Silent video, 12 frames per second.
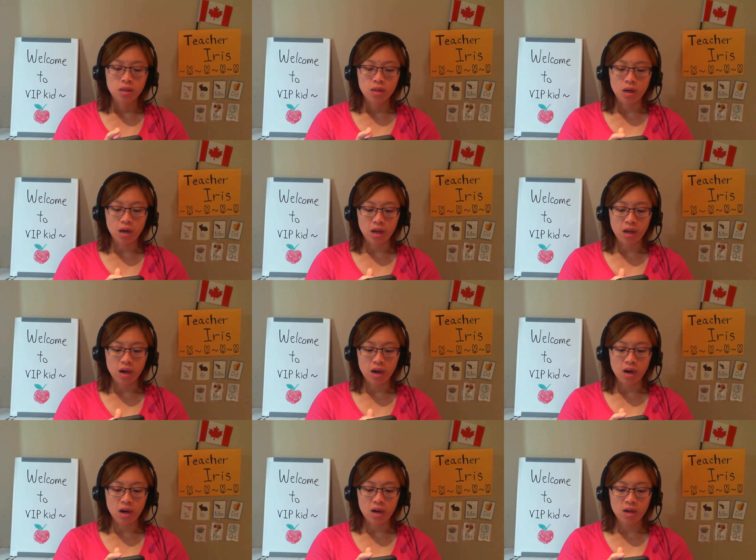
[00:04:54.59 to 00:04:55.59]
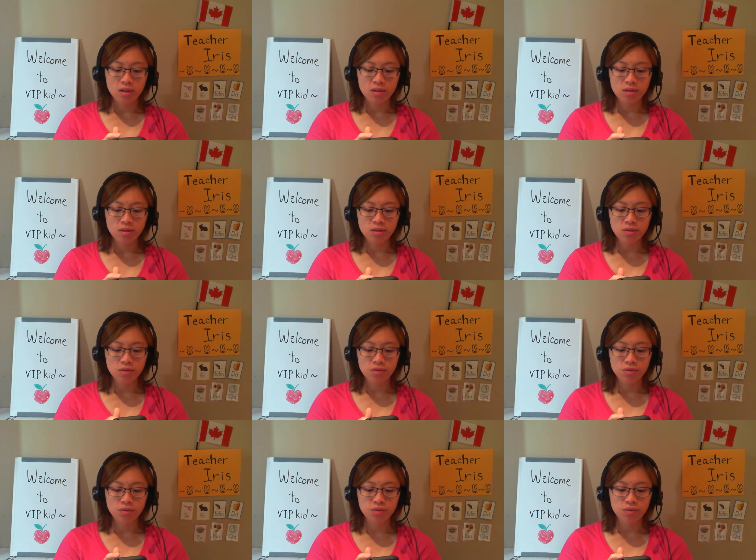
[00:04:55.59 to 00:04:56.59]
I have,
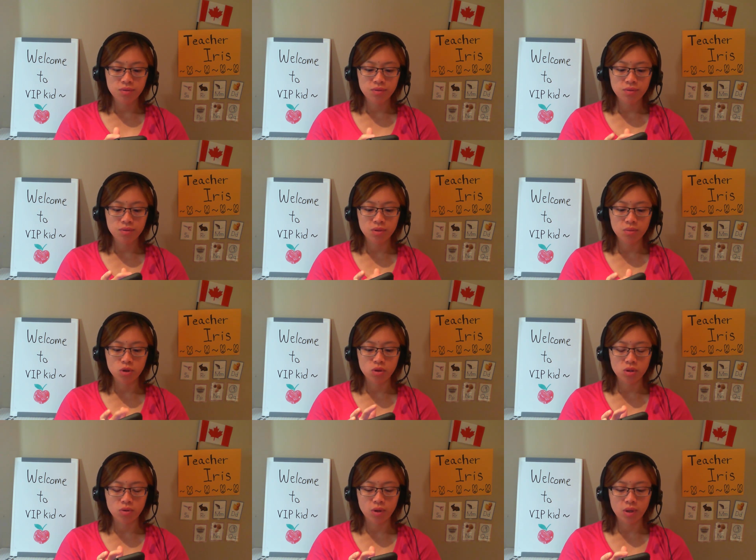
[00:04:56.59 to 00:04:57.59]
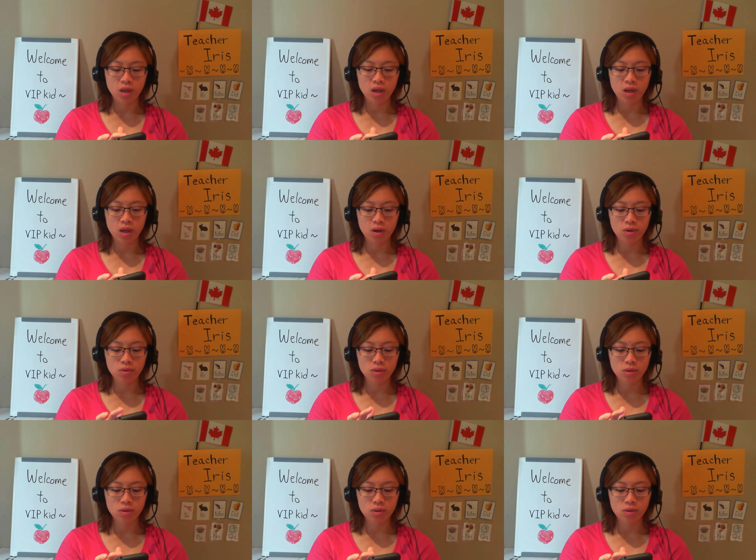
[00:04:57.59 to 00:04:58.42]
let me just quickly count.